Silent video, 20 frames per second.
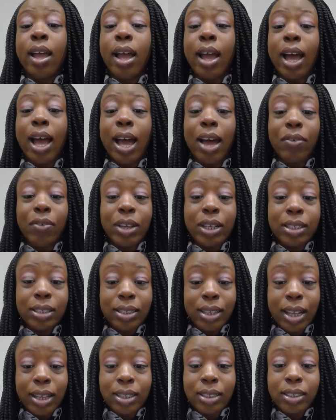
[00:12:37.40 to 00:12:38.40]
having
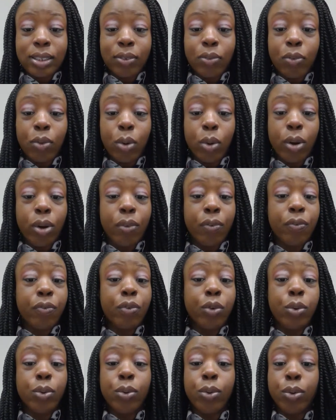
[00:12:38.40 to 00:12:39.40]
sex for
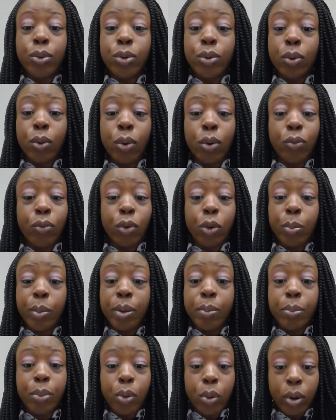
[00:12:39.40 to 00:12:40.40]
food or room
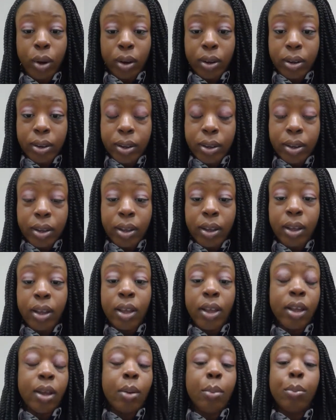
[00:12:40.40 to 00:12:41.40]
and board,
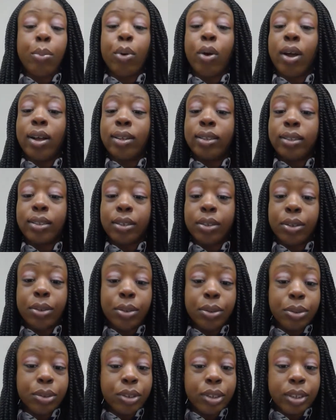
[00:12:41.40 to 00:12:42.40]

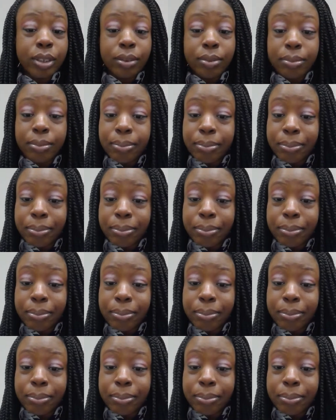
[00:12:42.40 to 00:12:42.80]
prostitution,